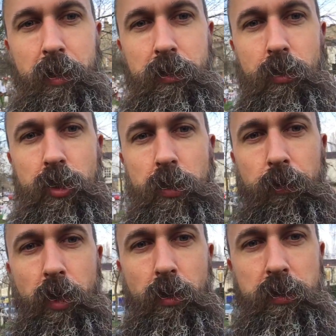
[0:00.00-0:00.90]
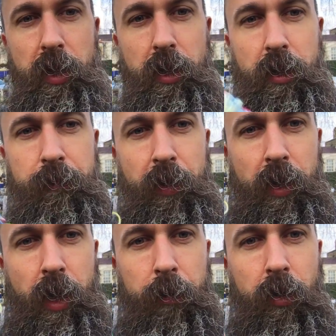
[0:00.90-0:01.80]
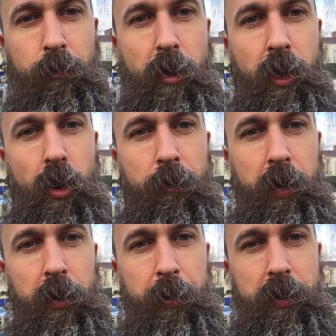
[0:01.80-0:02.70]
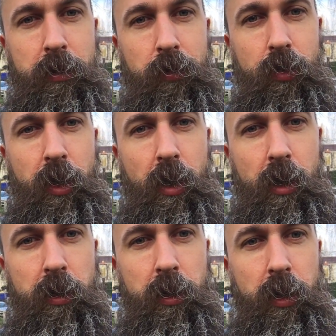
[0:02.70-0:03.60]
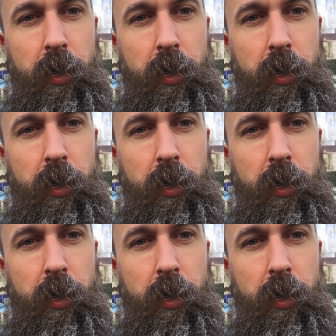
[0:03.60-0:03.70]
So just for you, Zena, I'm going to break off a little piece of your yarn